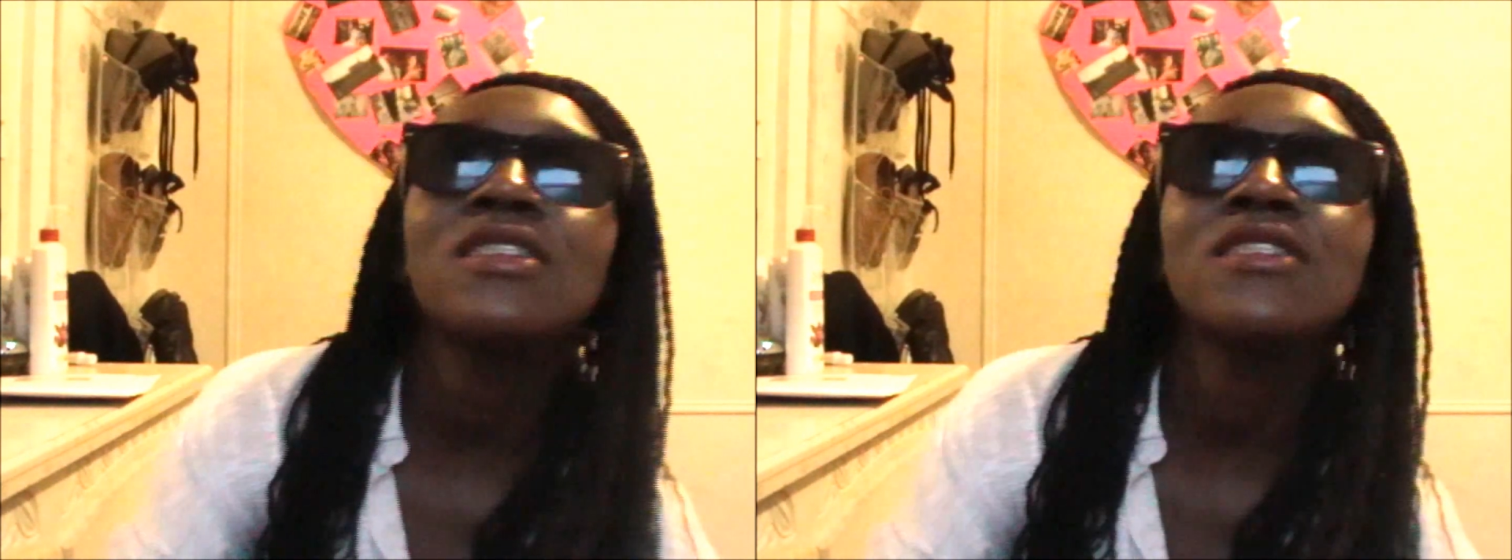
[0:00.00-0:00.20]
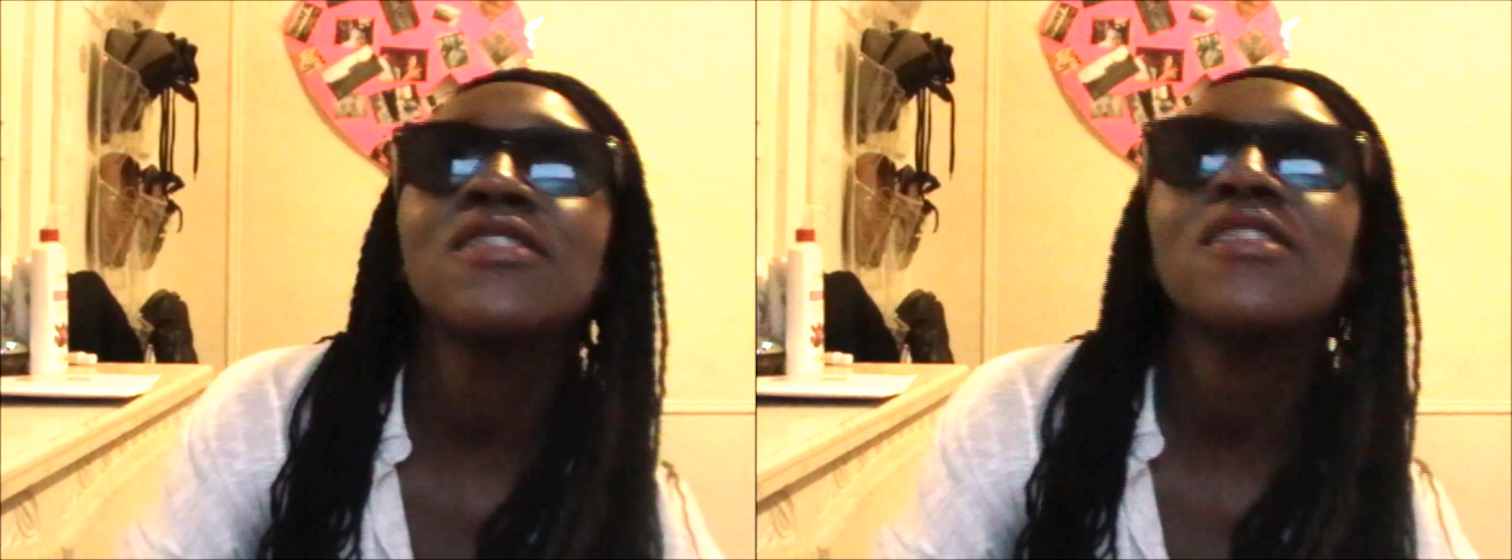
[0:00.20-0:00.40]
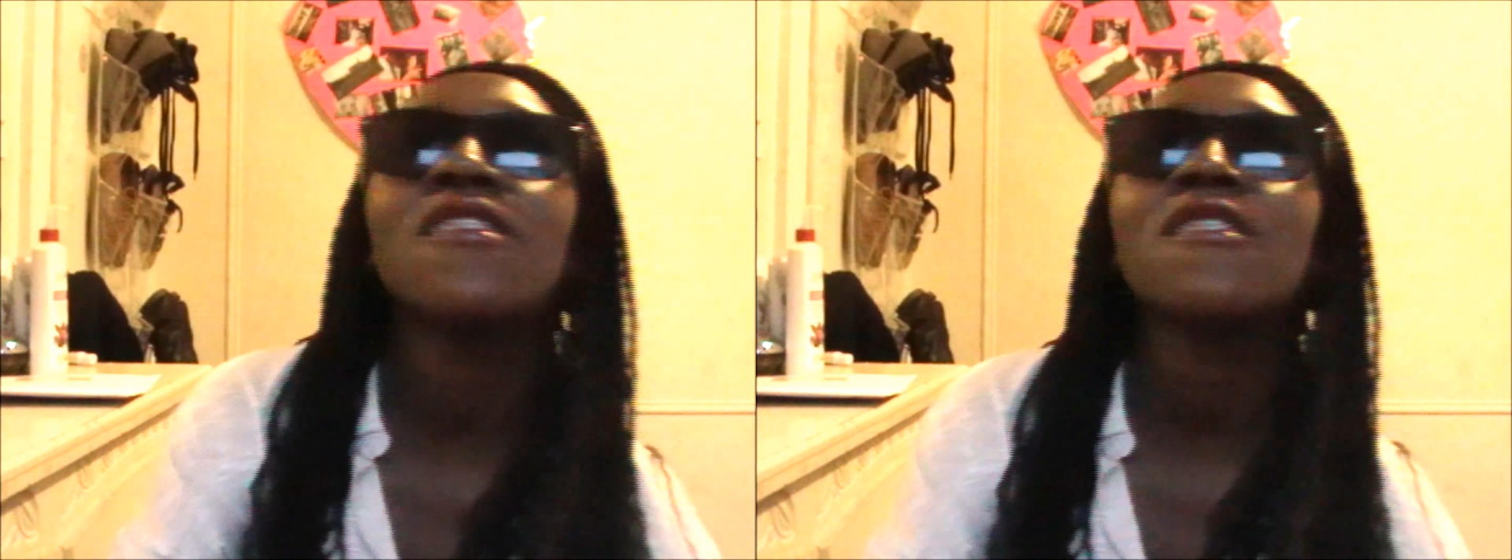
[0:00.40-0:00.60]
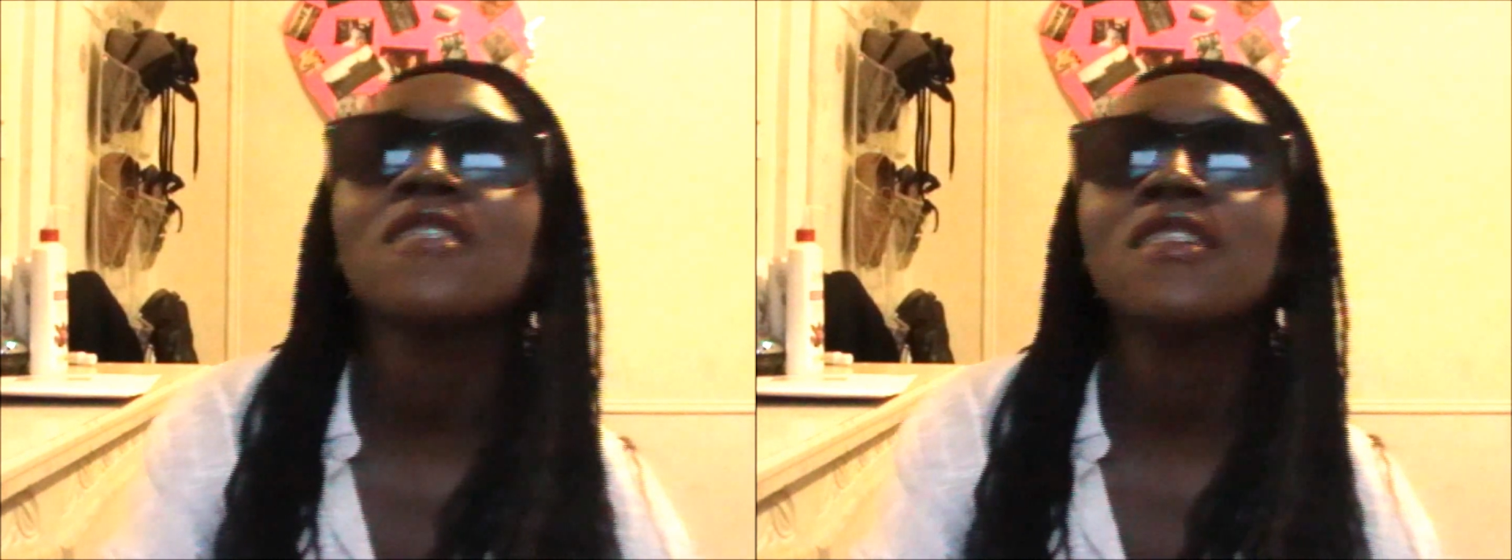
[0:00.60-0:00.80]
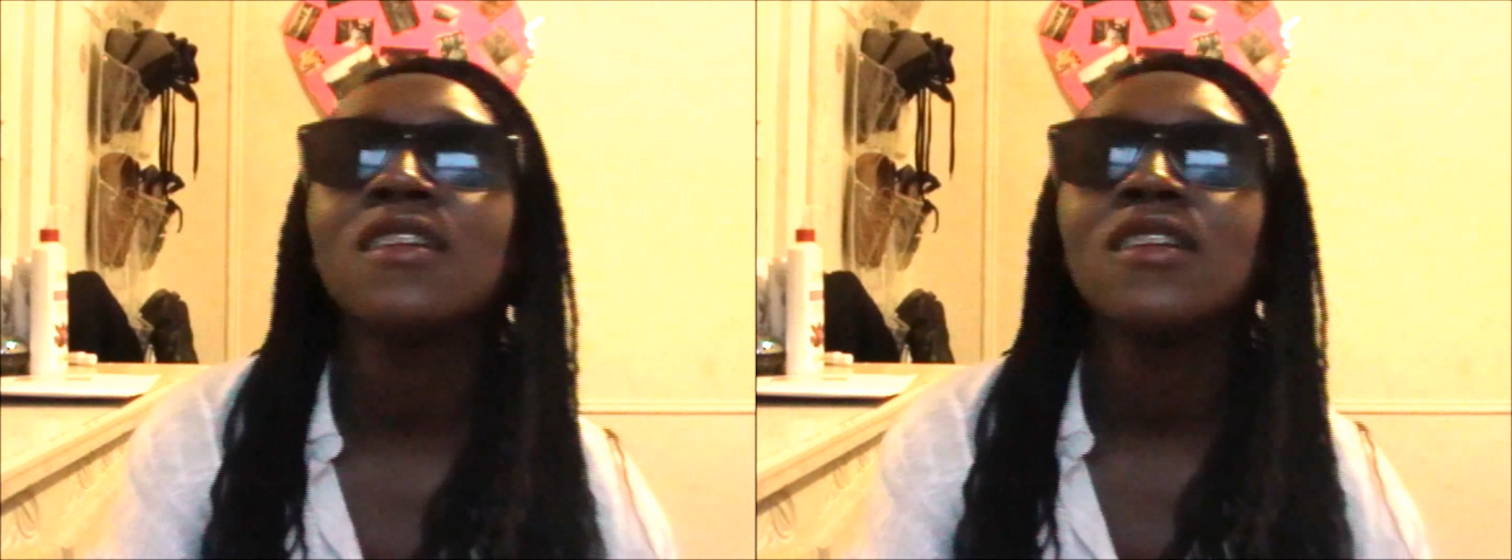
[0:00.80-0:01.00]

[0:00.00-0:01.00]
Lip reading: other song?